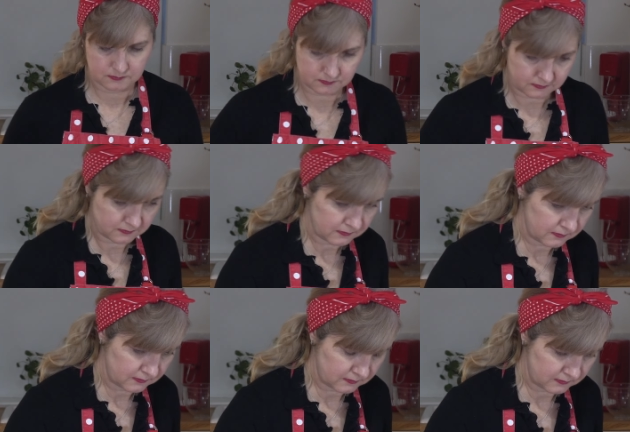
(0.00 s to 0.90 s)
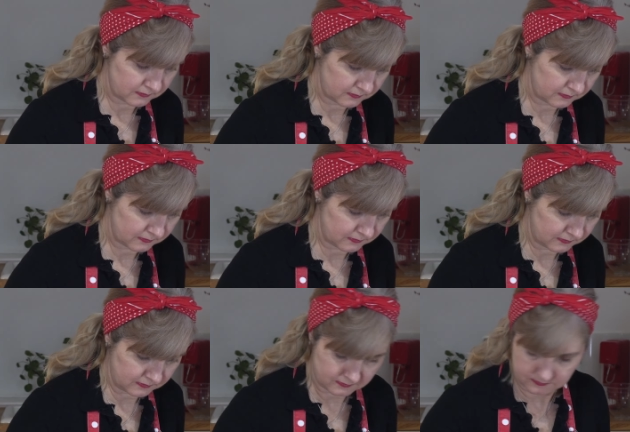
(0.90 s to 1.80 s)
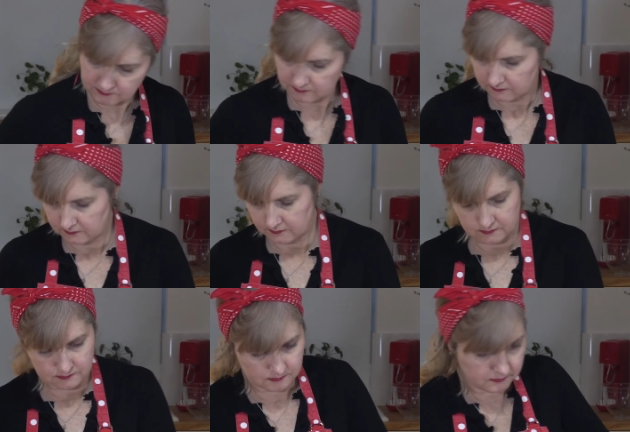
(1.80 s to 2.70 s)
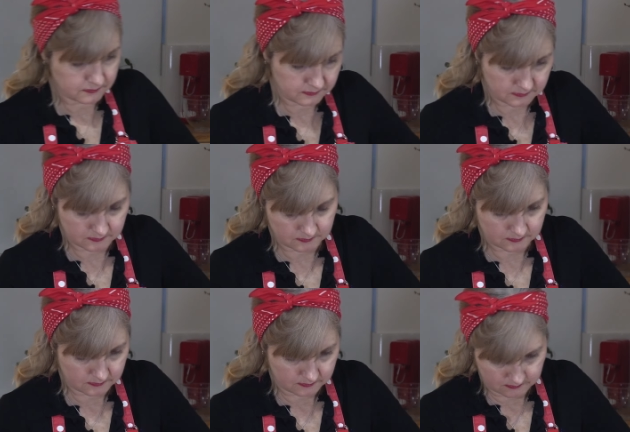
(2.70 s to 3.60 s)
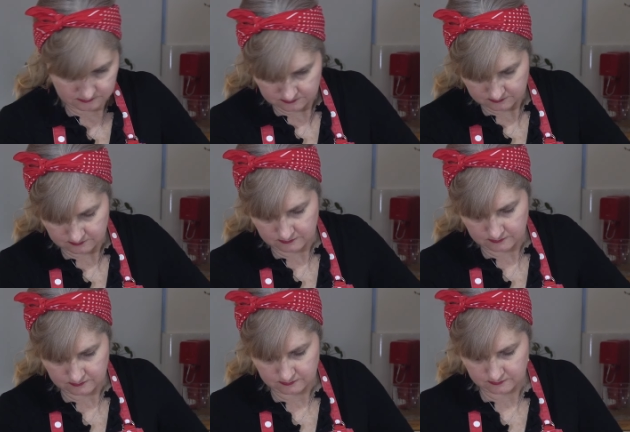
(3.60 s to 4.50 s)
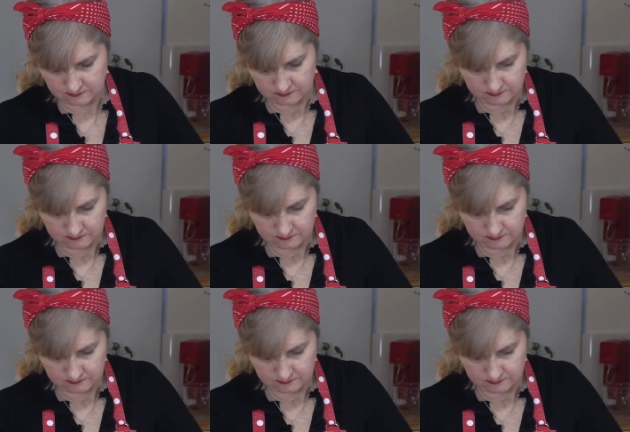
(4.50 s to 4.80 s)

Nobody speaks.